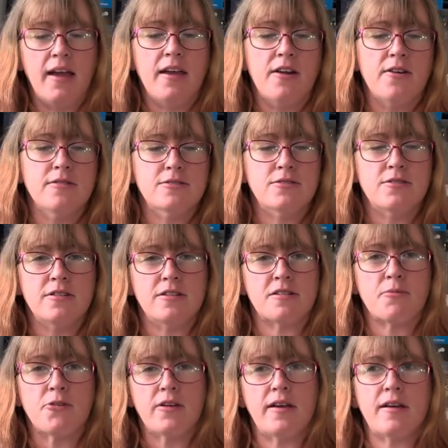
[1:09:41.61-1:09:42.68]
You know, so it looked
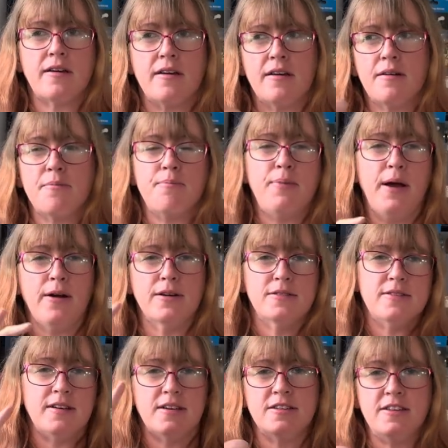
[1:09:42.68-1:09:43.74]
more like a Paris
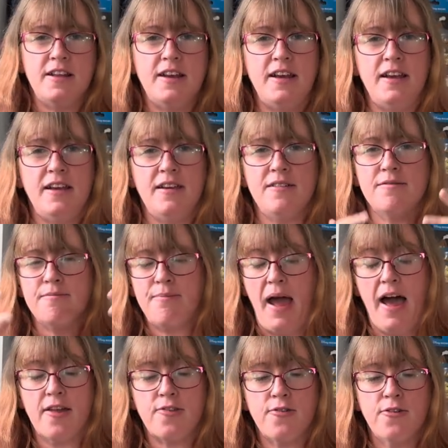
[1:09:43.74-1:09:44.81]
like city
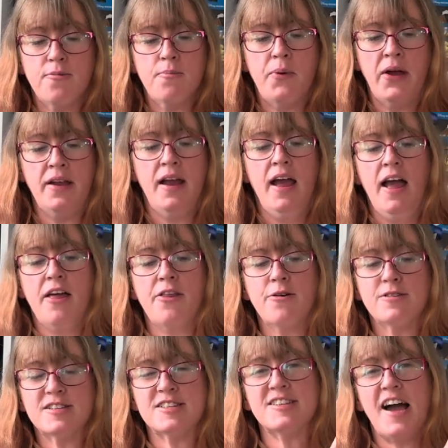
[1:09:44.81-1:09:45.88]
bathroom. But there
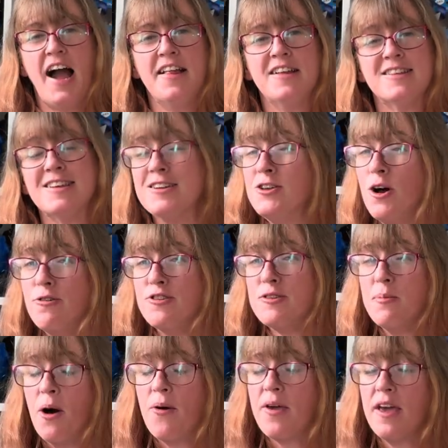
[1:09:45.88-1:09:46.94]
was a sign that said no
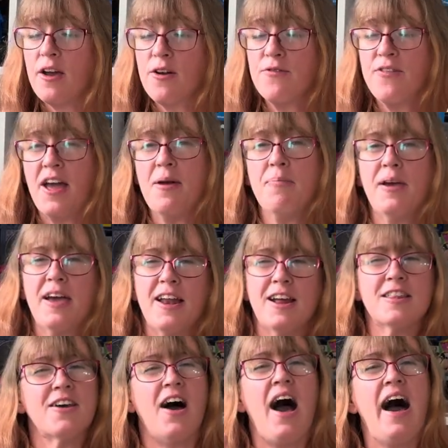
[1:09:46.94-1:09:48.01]
smoking or vaping, and I
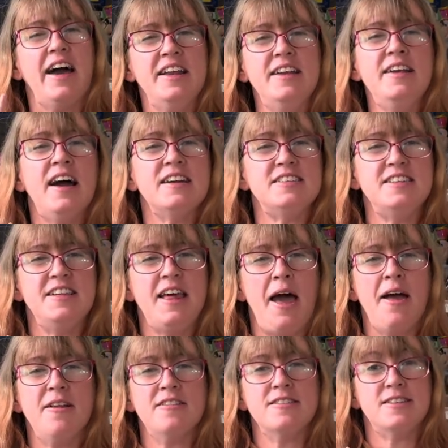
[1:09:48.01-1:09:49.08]
thought, I did not see
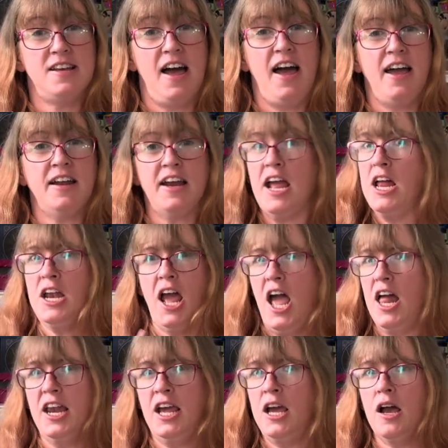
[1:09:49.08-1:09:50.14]
that sign in
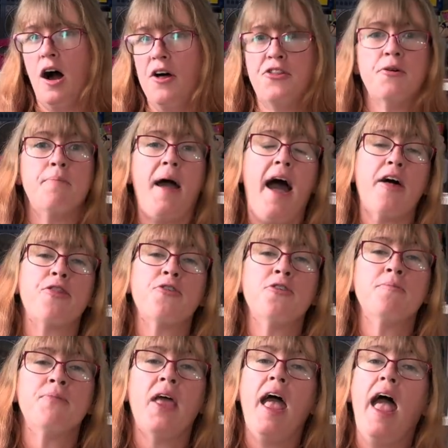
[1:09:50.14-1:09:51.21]
any other
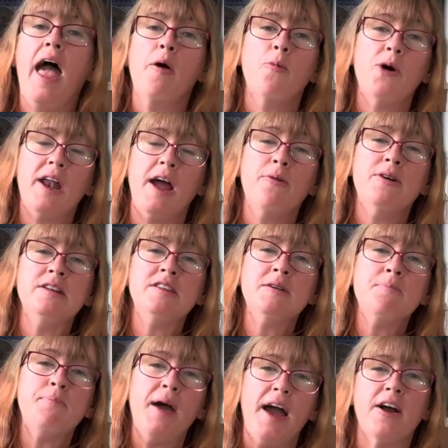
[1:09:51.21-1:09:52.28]
bathroom. And when I went to
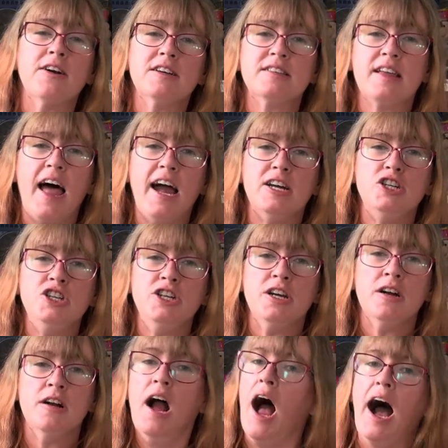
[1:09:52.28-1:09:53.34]
Paris last
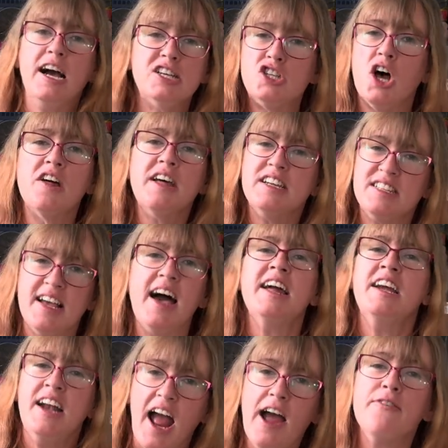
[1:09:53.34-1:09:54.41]
year, I saw that sign
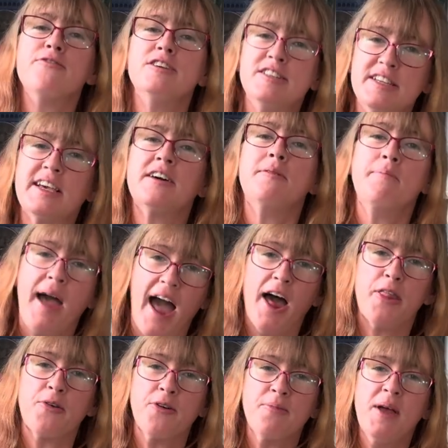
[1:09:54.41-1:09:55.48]
in every single
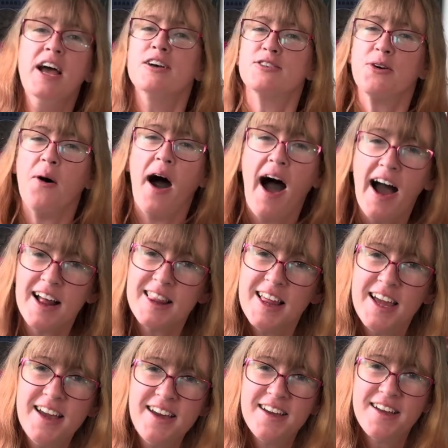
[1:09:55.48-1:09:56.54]
bathroom. So I
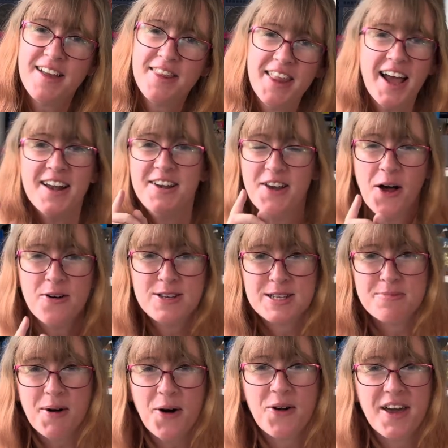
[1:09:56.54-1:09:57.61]
think that no
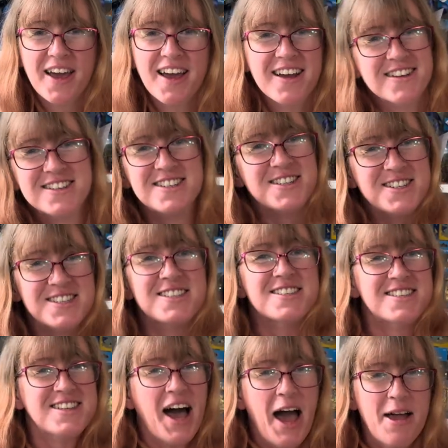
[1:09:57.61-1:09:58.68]
smoking is just a
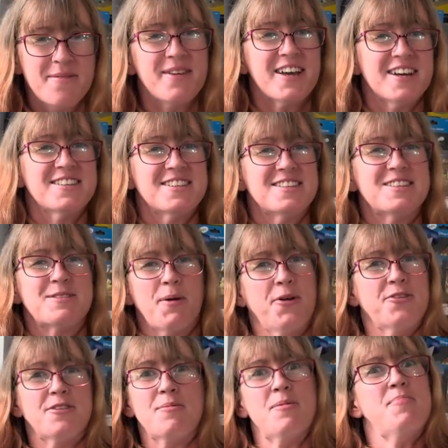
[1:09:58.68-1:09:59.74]
sign because it's
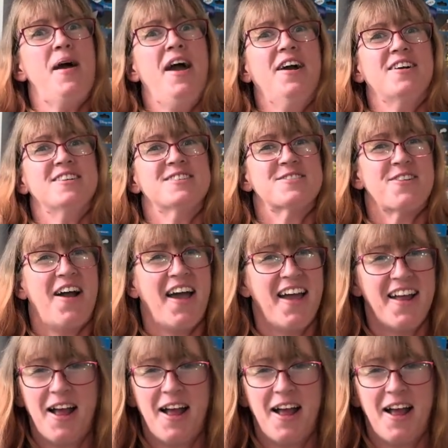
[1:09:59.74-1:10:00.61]
supposed to be Paris, right?